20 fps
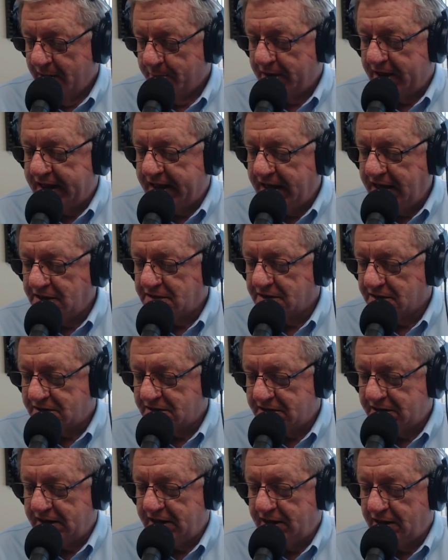But he's the
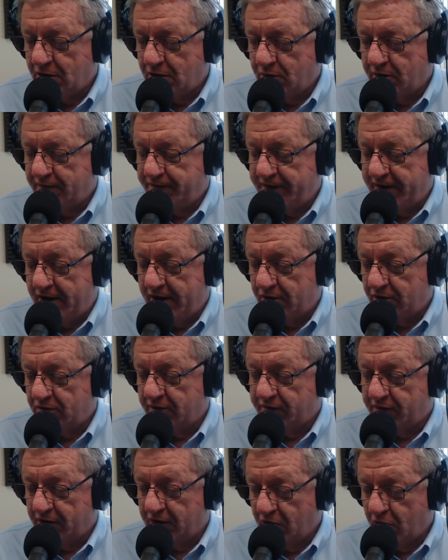CEO and
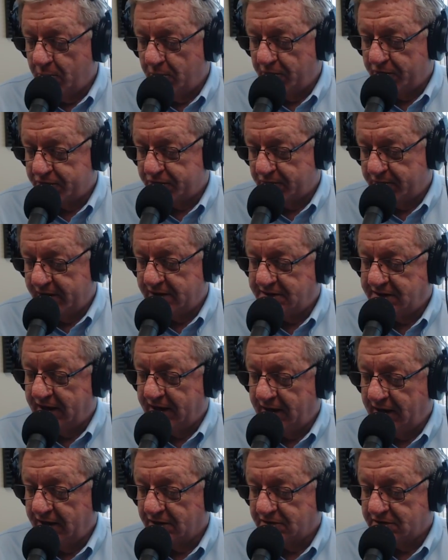founder of Global Threads,
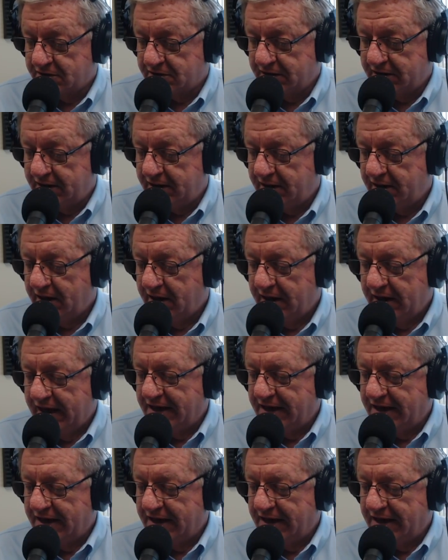LLC.